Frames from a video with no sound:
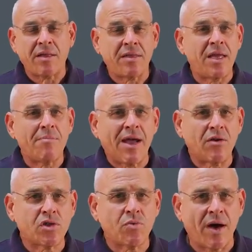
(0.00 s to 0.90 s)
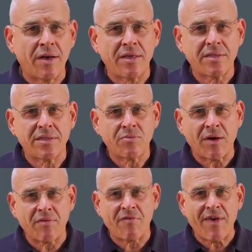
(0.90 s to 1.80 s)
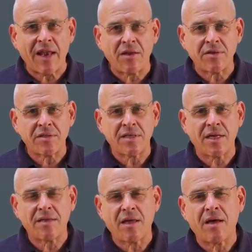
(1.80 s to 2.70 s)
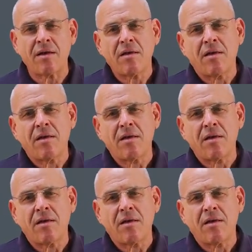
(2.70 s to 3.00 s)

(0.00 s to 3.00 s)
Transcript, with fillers: D minus 1 as one of the values that uh,